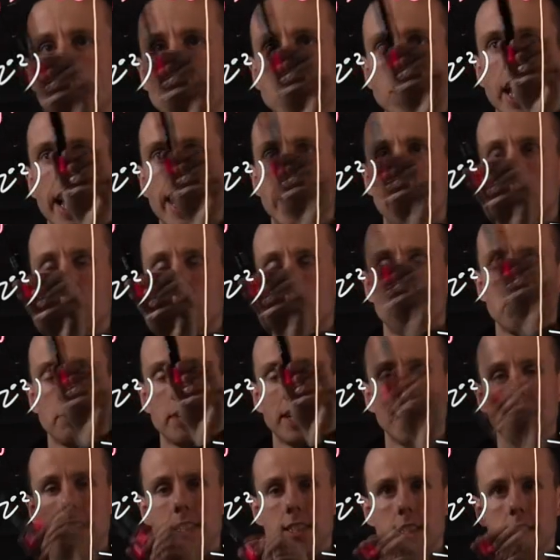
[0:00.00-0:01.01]
j are dummy
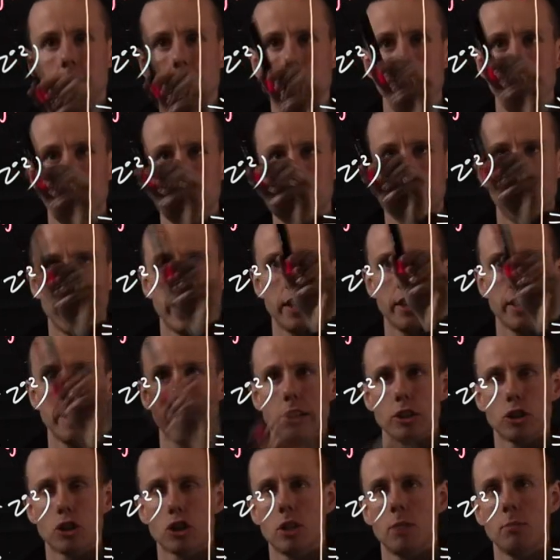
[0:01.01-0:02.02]
indices, okay? They
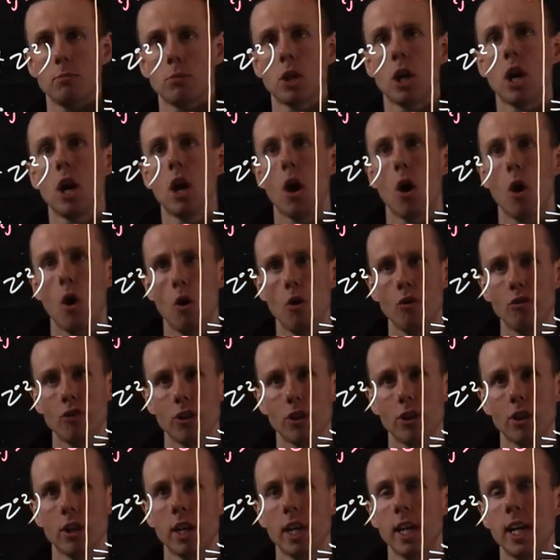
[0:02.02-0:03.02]
are summed
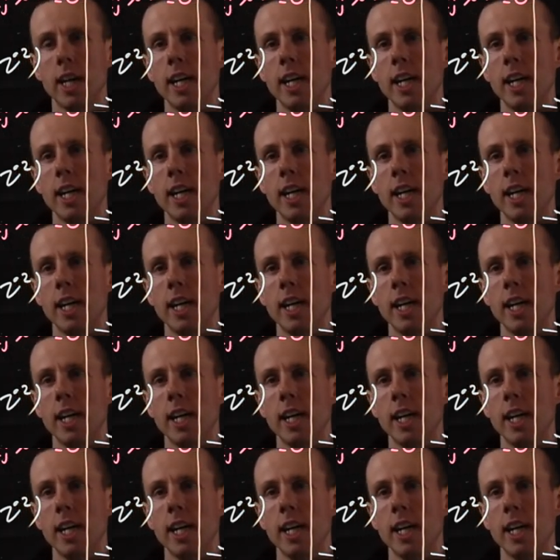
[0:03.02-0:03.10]
over.